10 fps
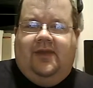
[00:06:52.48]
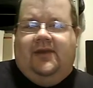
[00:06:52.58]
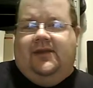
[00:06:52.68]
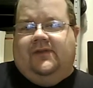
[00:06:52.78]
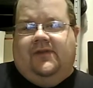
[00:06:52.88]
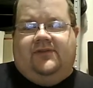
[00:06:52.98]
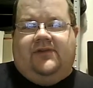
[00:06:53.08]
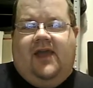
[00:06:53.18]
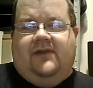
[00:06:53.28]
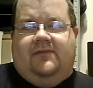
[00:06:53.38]
And in this
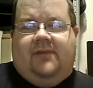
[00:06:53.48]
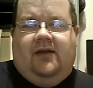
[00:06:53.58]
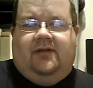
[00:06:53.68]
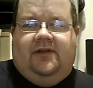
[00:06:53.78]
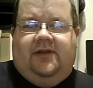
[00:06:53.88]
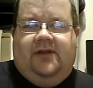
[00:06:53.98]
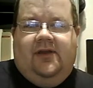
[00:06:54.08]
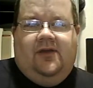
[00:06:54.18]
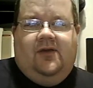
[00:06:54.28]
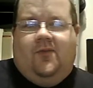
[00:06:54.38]
case,
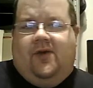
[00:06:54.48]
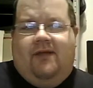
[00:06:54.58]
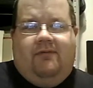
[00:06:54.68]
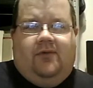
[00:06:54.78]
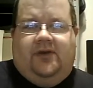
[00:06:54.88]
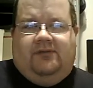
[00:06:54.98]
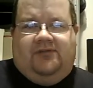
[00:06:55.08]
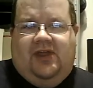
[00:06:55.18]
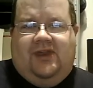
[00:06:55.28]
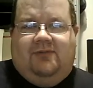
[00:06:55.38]
apparently,
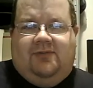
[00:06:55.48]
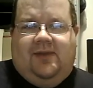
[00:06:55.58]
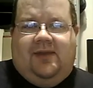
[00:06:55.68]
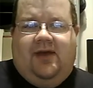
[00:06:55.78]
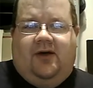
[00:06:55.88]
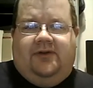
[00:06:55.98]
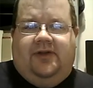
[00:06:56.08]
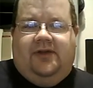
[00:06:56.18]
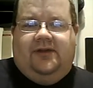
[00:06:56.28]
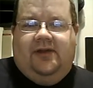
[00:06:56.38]
whatever state he was being held
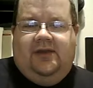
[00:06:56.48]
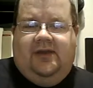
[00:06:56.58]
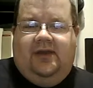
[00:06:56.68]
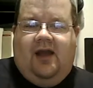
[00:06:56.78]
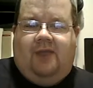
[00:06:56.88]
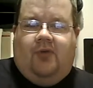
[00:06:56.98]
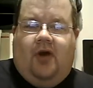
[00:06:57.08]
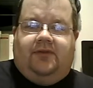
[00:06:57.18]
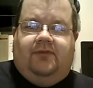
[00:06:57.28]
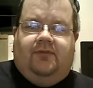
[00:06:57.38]
in, he got
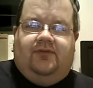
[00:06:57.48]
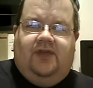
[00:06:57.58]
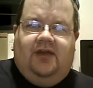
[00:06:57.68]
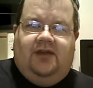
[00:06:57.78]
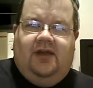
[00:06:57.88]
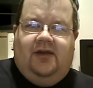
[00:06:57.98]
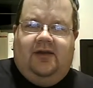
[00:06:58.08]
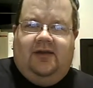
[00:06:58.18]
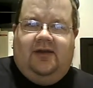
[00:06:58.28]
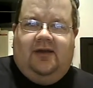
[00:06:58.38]
brought to
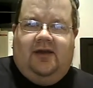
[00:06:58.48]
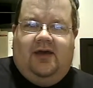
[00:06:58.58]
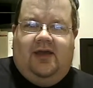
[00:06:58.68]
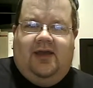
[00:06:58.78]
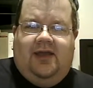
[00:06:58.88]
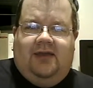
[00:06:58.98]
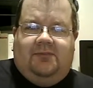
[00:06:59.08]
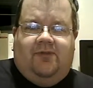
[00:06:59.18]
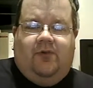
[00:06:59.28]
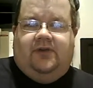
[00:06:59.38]
Virginia,
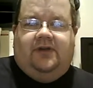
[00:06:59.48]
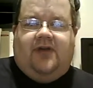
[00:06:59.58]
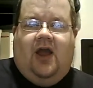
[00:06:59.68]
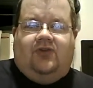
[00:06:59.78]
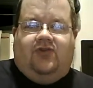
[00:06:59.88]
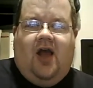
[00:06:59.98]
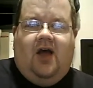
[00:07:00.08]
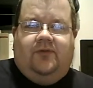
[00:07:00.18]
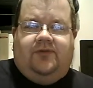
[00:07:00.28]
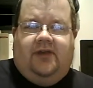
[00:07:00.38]
and before the entire
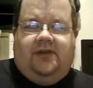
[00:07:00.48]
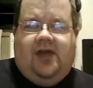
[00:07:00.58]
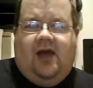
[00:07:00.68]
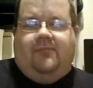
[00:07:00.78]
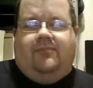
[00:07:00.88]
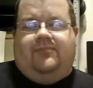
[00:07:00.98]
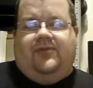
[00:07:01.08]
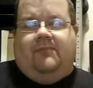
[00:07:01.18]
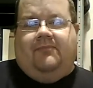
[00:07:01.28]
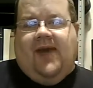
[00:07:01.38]
trial was done, he got
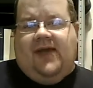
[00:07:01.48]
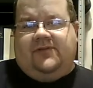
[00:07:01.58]
sent